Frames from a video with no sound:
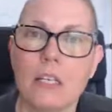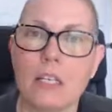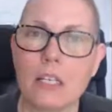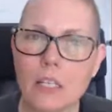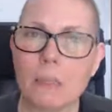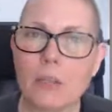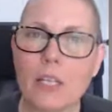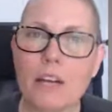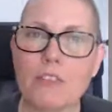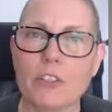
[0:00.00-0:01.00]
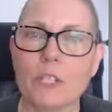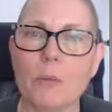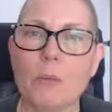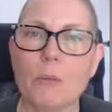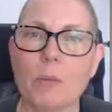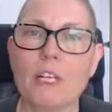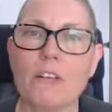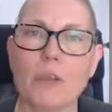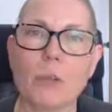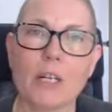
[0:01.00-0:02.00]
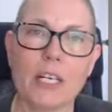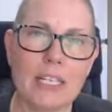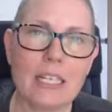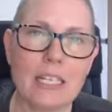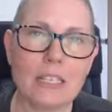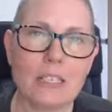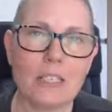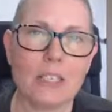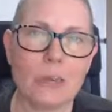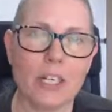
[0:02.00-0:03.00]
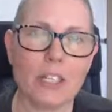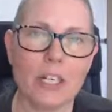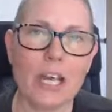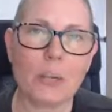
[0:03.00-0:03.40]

Think about that for just one moment. If you were in that situation, how